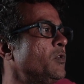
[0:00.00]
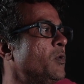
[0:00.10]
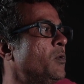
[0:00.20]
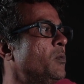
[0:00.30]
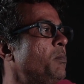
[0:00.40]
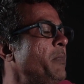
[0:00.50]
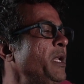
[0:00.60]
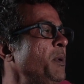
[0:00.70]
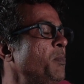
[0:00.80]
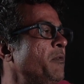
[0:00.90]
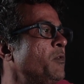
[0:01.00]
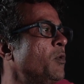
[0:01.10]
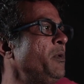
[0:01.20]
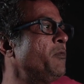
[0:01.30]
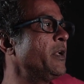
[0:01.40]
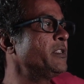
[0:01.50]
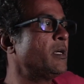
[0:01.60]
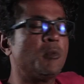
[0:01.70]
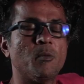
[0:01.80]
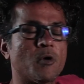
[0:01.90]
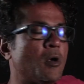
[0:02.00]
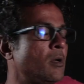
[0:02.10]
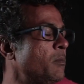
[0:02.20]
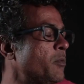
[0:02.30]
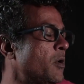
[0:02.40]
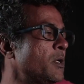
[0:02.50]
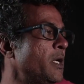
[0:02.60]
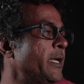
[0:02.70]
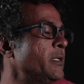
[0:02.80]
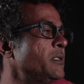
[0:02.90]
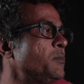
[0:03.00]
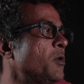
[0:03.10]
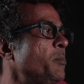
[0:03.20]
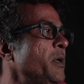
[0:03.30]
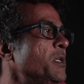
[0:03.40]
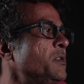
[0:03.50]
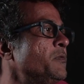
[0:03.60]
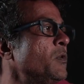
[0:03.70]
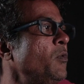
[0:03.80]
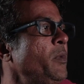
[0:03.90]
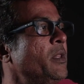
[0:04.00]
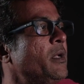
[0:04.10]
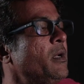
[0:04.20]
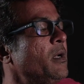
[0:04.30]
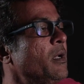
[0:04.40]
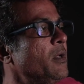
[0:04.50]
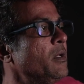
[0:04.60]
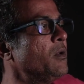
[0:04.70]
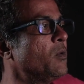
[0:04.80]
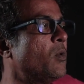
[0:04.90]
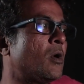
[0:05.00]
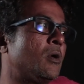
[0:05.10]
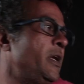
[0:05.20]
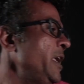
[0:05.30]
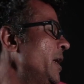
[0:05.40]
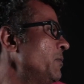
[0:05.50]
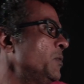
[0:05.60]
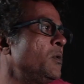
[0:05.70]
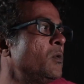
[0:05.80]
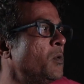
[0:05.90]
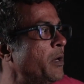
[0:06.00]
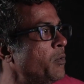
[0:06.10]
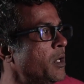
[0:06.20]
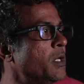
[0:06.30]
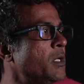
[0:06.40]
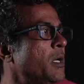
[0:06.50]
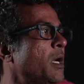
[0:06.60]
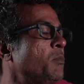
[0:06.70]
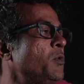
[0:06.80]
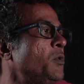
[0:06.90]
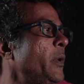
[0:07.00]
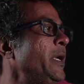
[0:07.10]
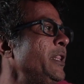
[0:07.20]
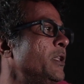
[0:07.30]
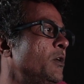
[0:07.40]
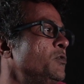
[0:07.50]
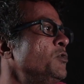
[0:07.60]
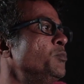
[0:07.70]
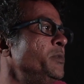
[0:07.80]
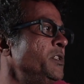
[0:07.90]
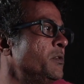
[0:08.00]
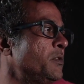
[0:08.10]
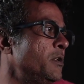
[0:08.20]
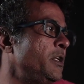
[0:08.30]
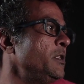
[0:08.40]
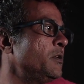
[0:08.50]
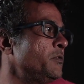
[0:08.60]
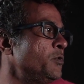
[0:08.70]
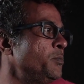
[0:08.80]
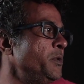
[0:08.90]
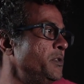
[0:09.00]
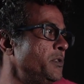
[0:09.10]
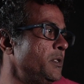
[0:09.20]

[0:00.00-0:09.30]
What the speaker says: So many people have told me, for example, prawn collectors, prawn pickers have told me that on a day I would go, I would earn up to 20,000 rupees or 30,000 rupees